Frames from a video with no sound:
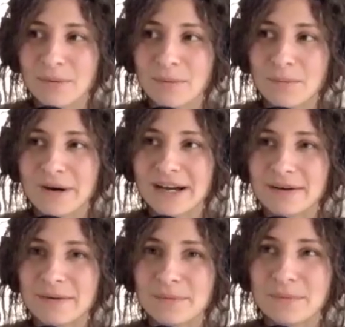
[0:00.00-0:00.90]

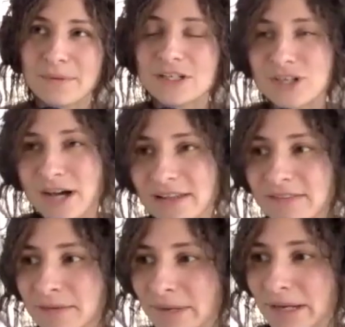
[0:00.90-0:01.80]
what
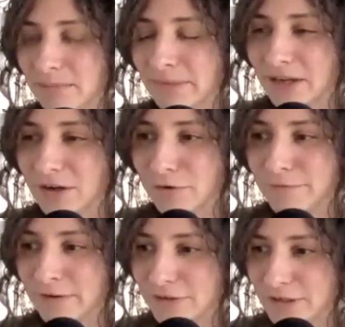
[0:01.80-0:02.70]
Jonathan, my
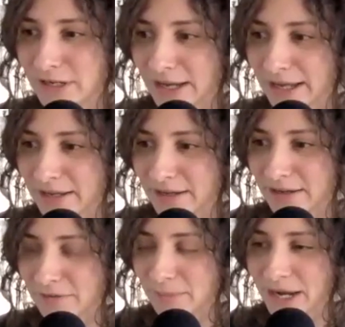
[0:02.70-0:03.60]
co-founder, and I
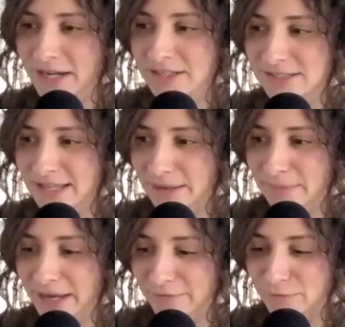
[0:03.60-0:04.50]
of the Practice Lab
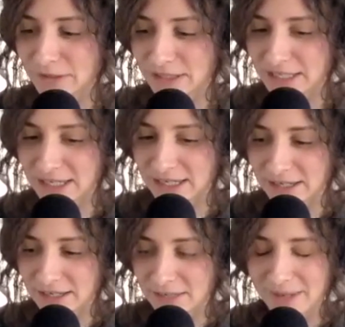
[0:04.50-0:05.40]
have really
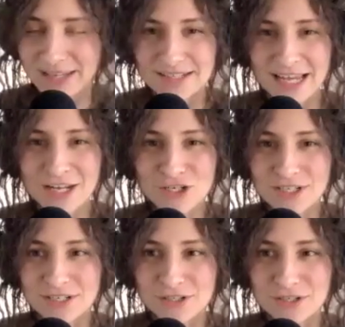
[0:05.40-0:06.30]
paid
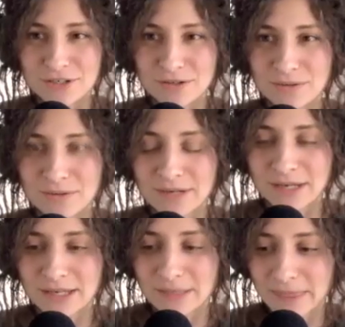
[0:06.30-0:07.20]
attention to
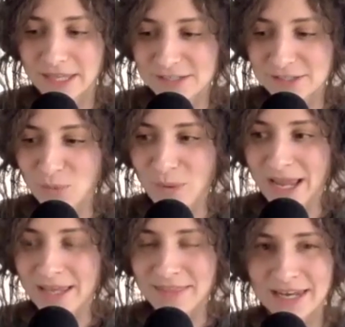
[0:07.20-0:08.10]
is the
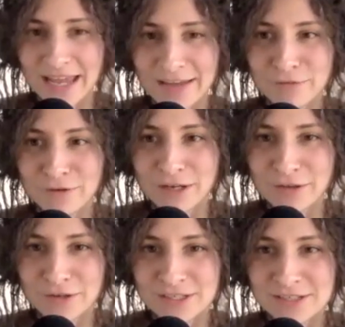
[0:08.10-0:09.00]
way that every
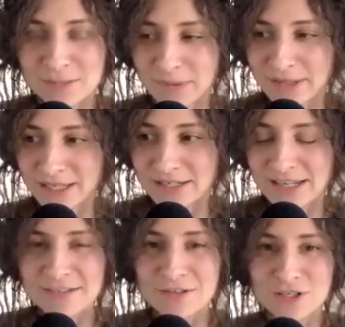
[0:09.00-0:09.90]
other discipline
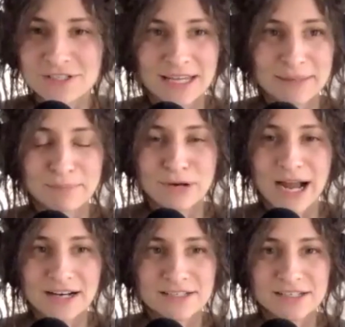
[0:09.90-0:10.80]
doesn't just like
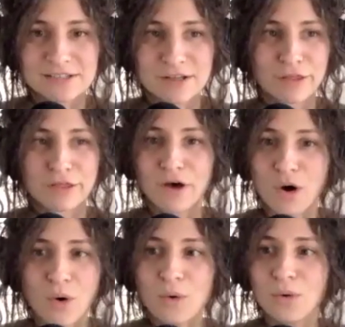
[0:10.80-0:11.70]
practice the
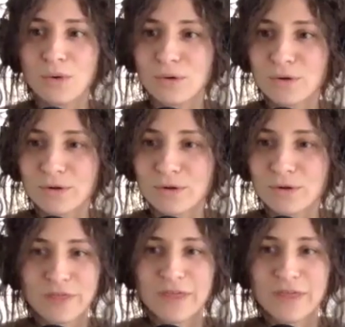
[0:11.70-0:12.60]
whole
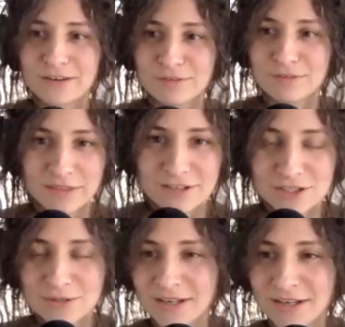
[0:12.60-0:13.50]
thing of what they're
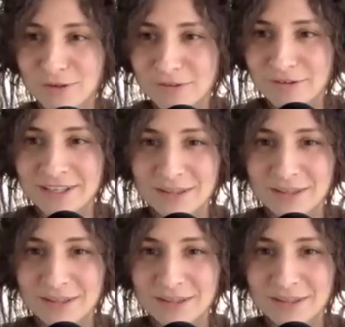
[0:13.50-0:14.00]
doing. If they're learning the,